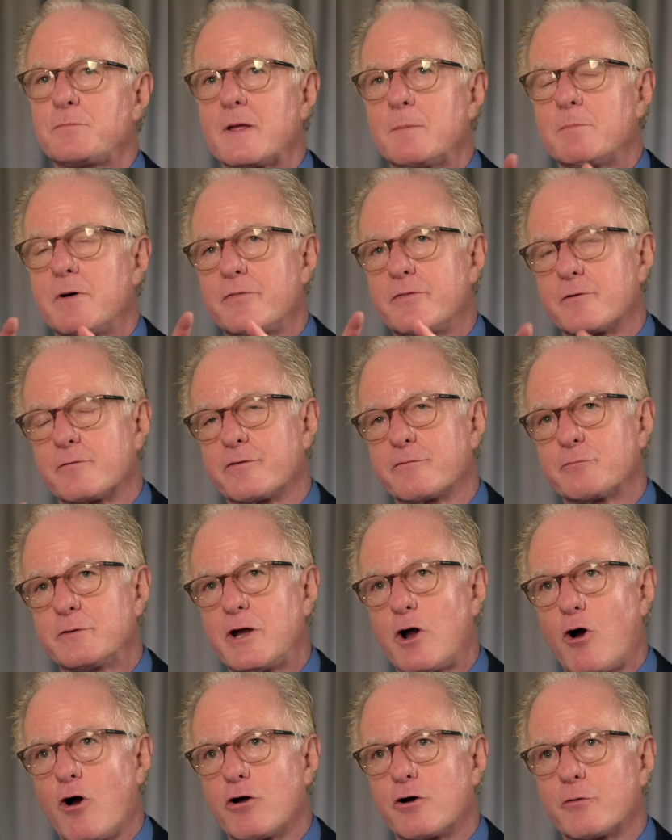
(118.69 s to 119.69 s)
but there are three
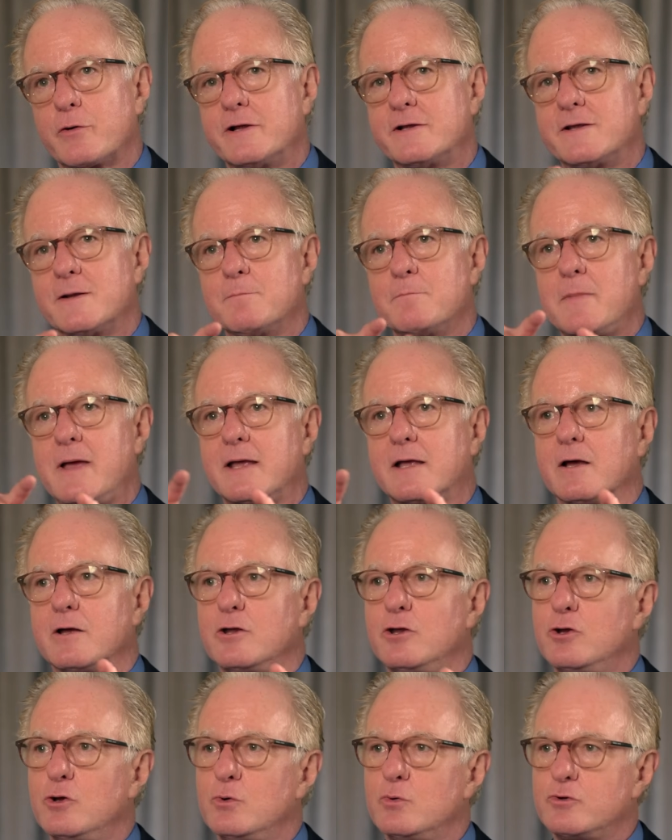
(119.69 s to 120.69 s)
arteries that make a
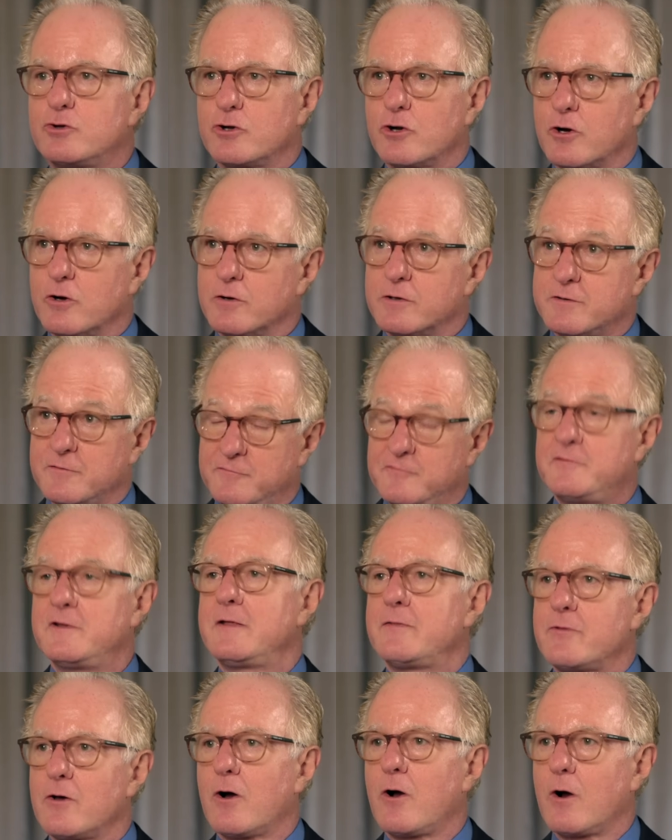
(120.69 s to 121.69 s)
U-turn to
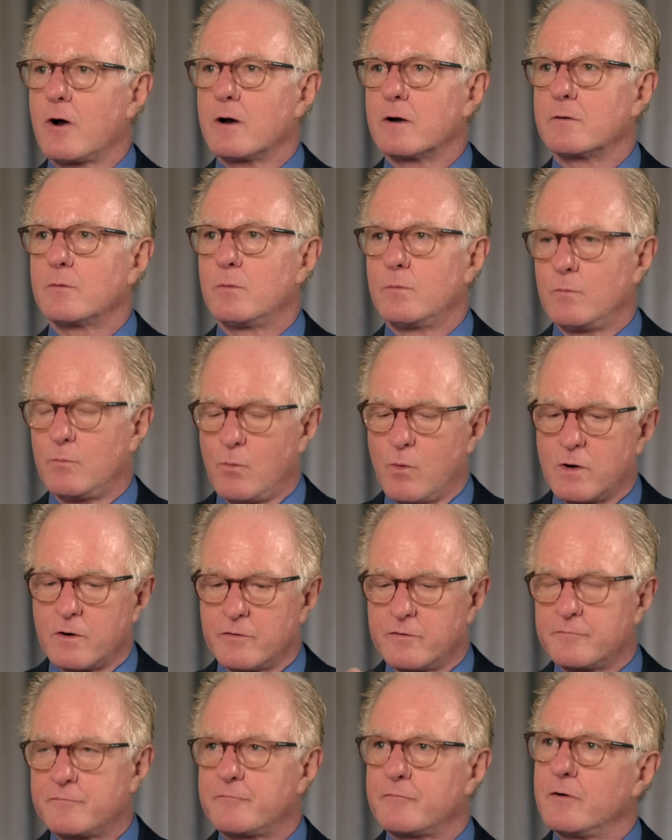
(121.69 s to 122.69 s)
feed the heart. One
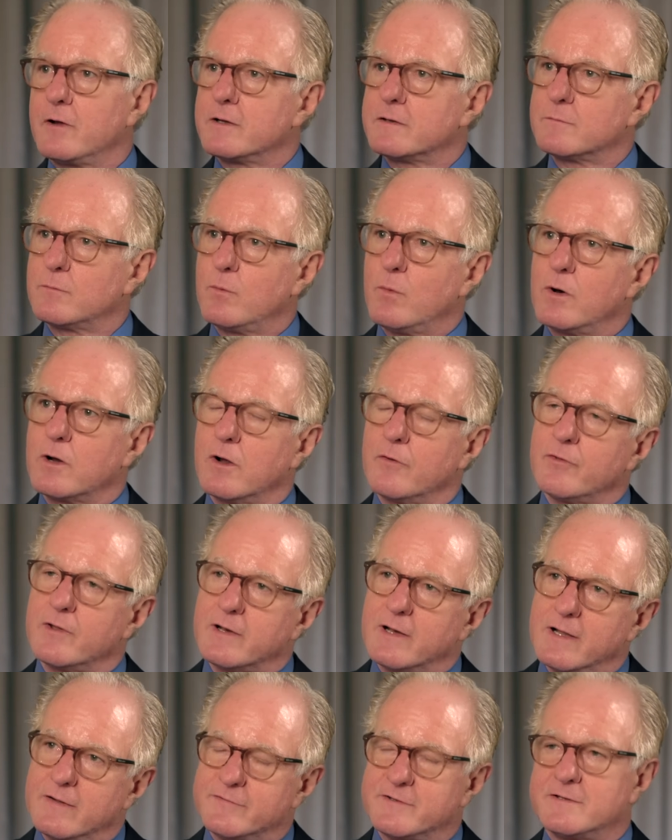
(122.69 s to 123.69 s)
on the front, one on the
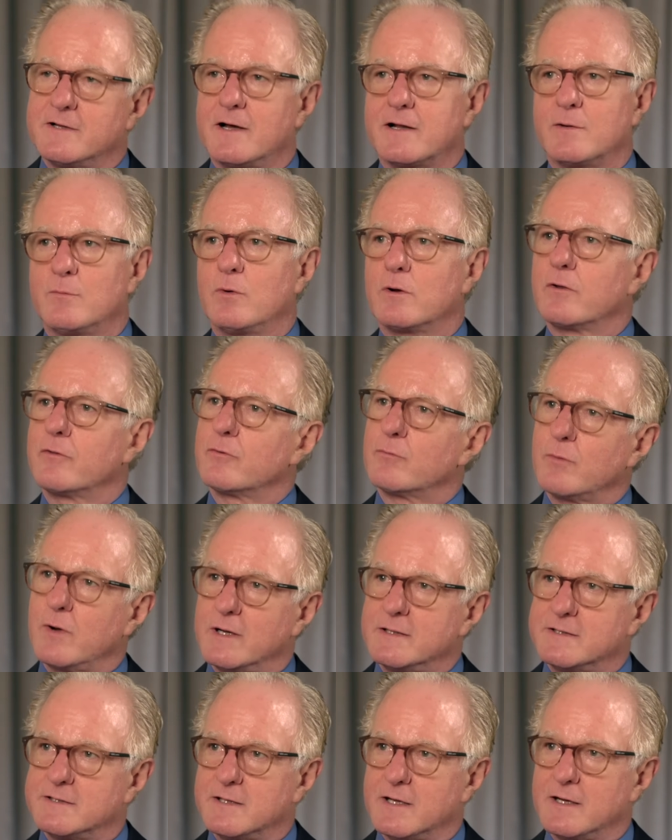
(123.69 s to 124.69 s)
left side, and one on the
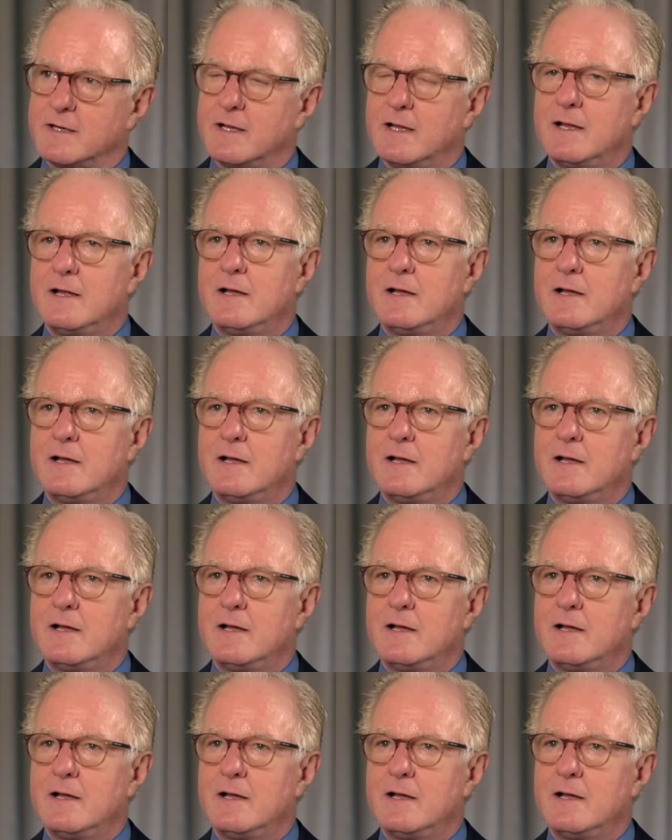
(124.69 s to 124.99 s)
right side.